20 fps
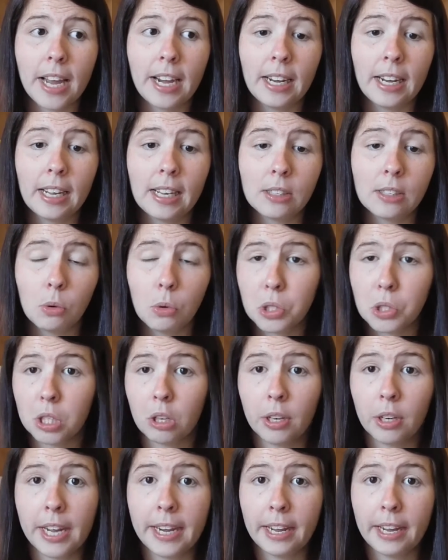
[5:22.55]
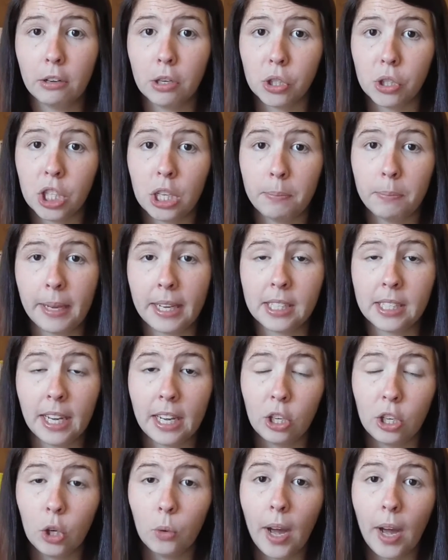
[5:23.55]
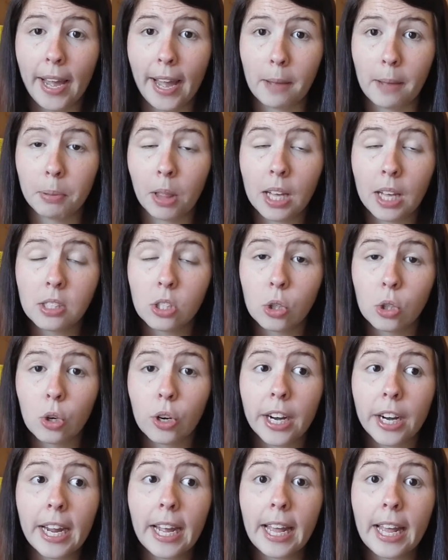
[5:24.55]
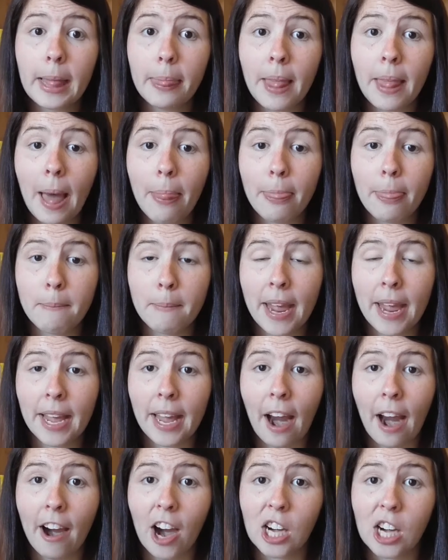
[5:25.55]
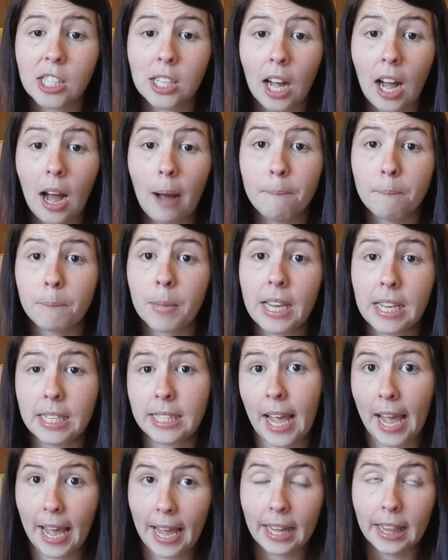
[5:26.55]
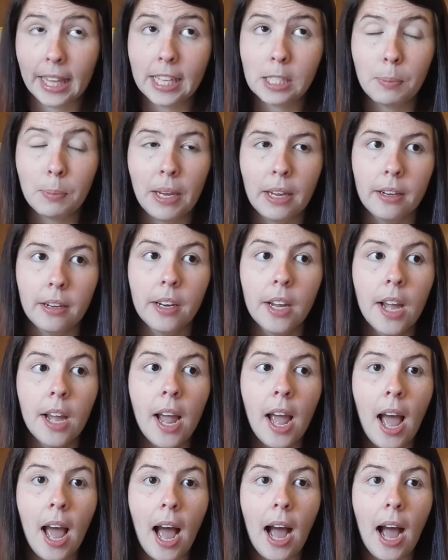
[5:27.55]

And it is also an LGBTQIA plus story in that the main character is a lesbian.